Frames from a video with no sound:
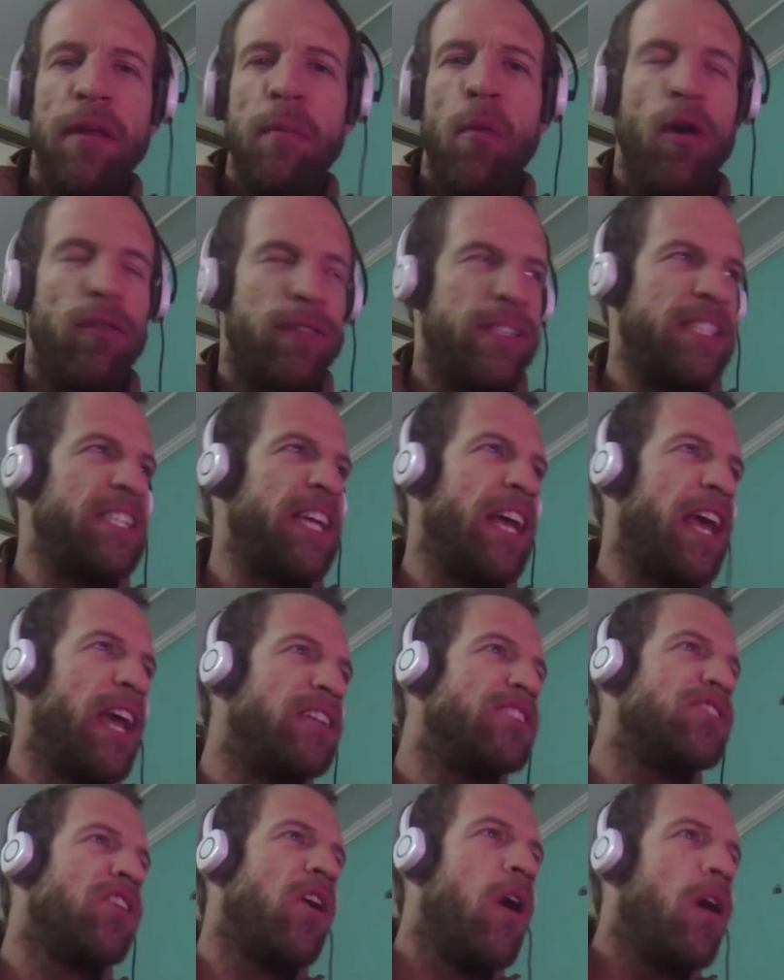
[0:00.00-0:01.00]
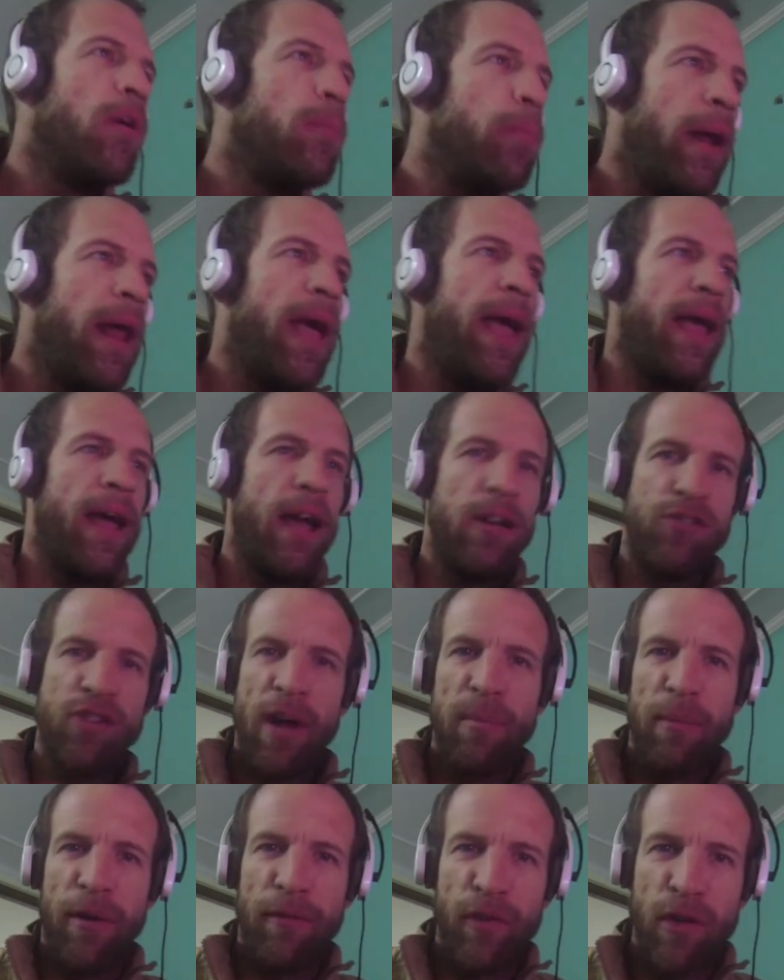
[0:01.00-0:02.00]
more of a singing song. But hey, I
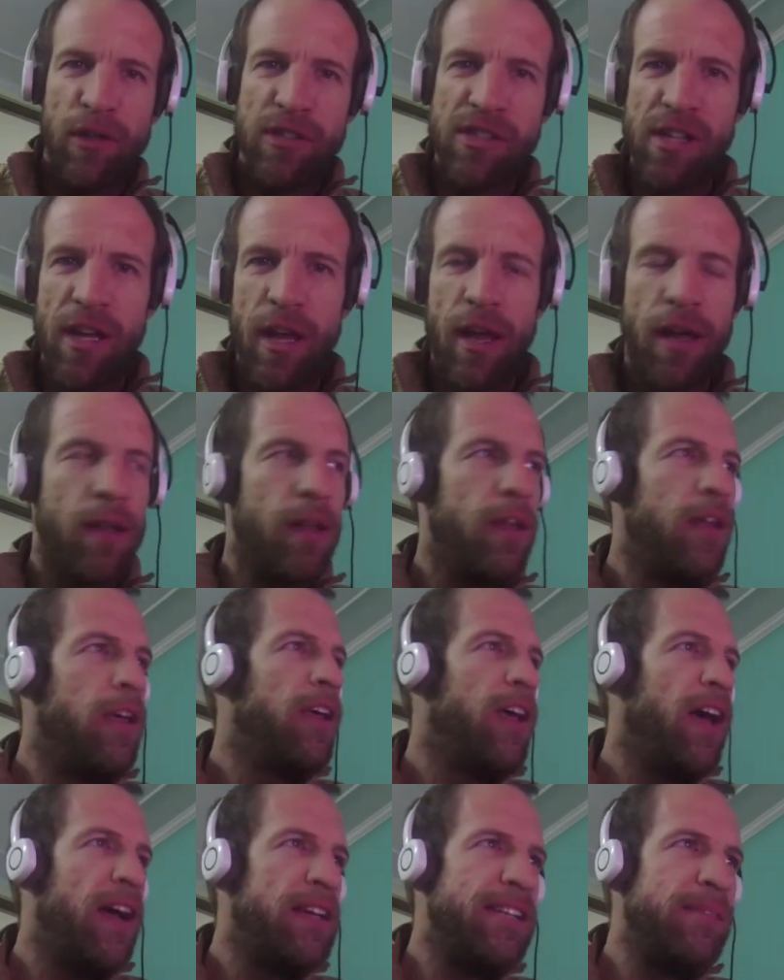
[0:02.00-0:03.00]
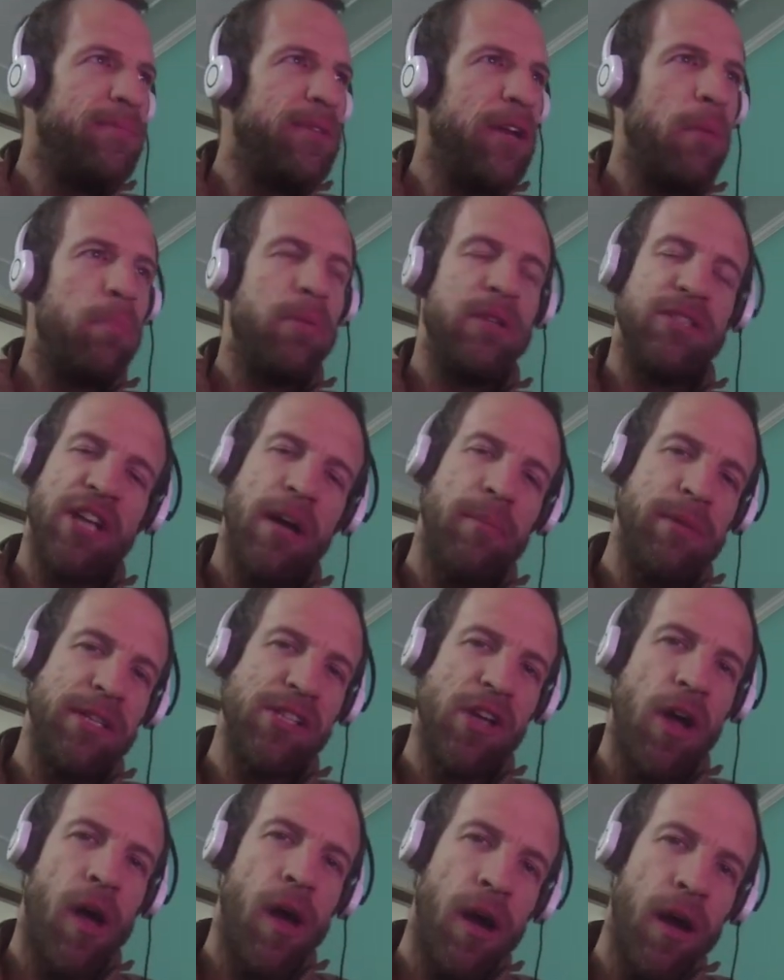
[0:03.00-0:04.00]
tried my first uh, attempt at a Punjabi
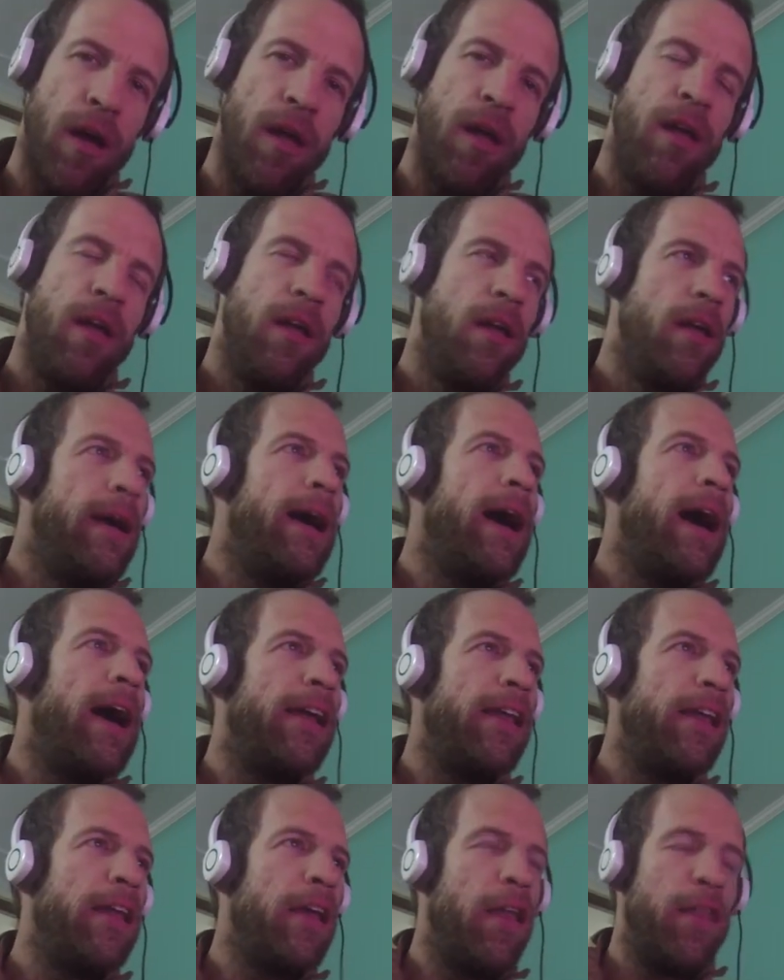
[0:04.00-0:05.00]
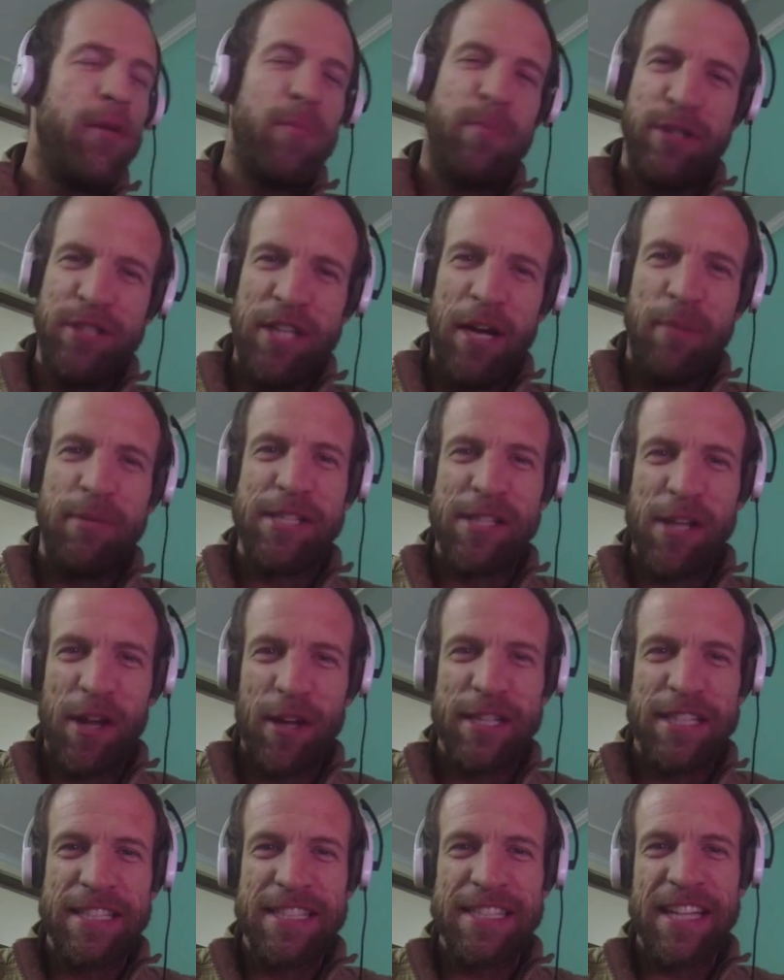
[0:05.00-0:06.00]
song. Uh, any other Punjabi
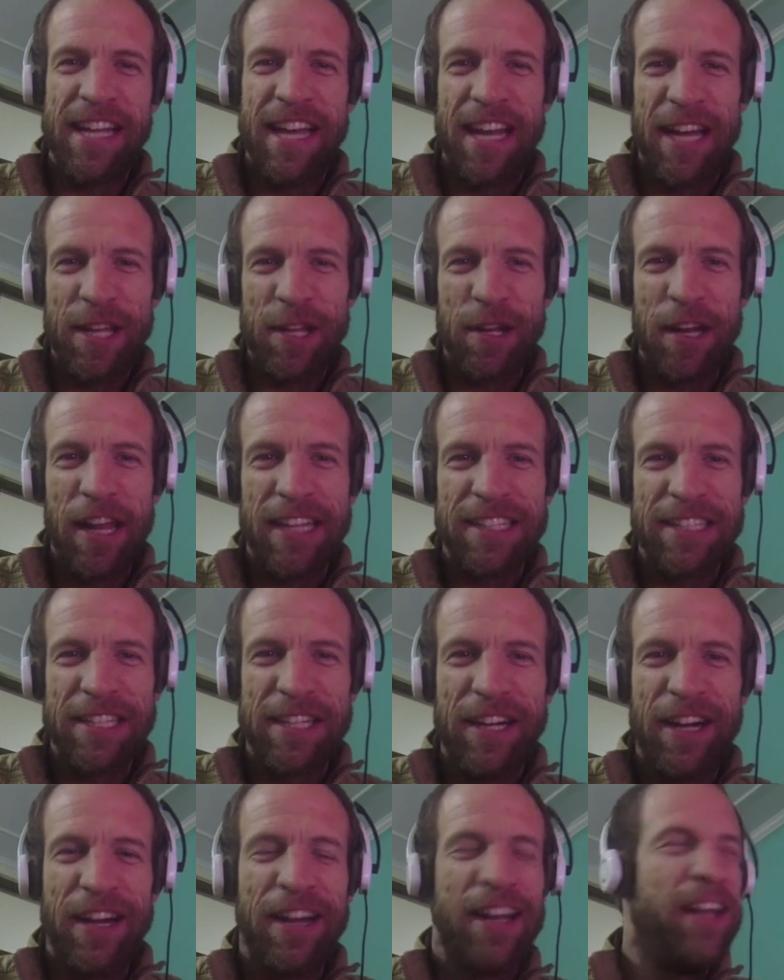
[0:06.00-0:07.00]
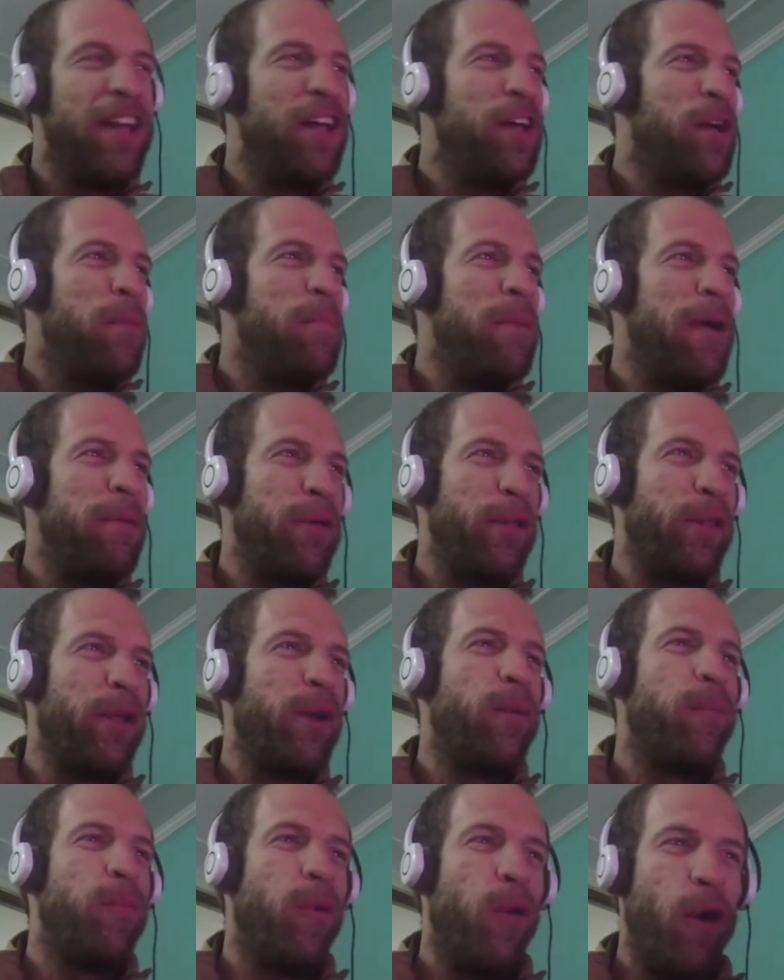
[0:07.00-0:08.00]
songs uh, you'd like to hear? Maybe a
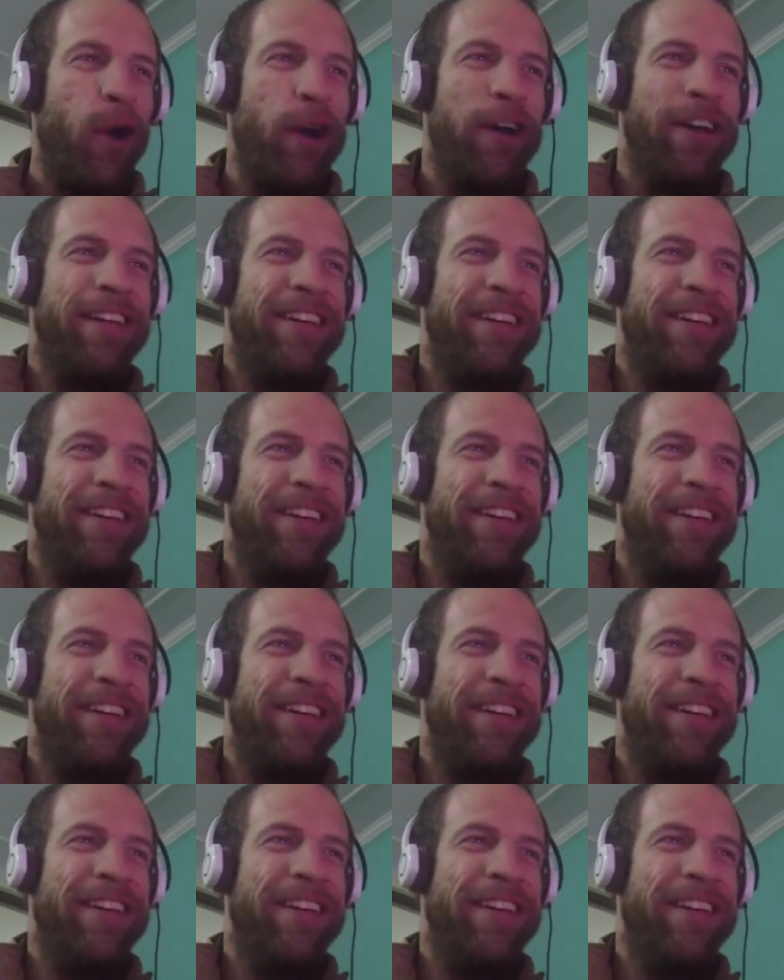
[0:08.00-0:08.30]
little more